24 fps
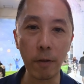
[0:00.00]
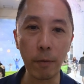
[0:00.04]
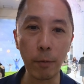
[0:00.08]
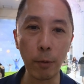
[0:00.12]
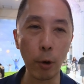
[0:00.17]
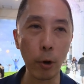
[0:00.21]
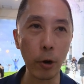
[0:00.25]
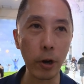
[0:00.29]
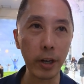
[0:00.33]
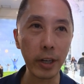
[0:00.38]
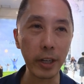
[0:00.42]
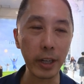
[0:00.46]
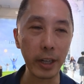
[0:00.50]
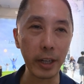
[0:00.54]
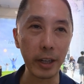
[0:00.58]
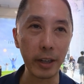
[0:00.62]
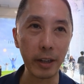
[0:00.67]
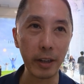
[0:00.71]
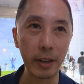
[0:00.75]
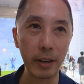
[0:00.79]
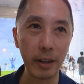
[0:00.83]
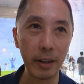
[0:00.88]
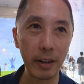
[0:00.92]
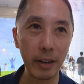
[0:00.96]
work and,
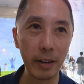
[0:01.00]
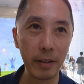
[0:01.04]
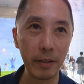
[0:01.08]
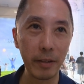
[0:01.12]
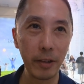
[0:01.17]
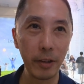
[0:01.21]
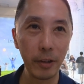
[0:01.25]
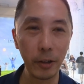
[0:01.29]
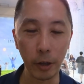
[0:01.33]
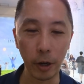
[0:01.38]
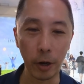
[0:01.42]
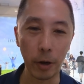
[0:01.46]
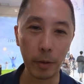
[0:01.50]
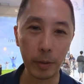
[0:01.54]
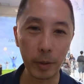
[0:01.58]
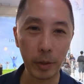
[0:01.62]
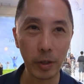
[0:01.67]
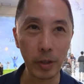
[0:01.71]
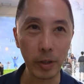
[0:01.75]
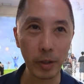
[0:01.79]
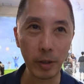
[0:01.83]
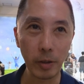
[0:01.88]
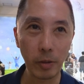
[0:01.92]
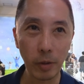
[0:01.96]
you know,
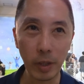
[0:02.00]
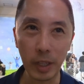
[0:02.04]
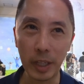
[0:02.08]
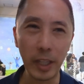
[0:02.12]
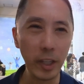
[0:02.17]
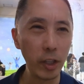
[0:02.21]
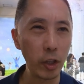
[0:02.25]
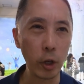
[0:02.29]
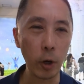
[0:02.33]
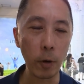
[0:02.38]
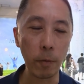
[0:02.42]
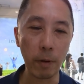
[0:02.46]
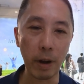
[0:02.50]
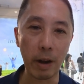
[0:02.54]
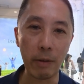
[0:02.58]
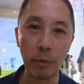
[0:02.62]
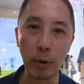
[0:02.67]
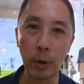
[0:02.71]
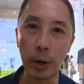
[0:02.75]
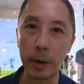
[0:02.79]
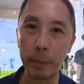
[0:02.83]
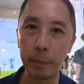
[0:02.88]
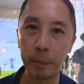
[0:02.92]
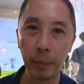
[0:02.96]
it's easier for
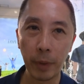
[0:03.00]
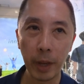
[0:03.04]
everyone.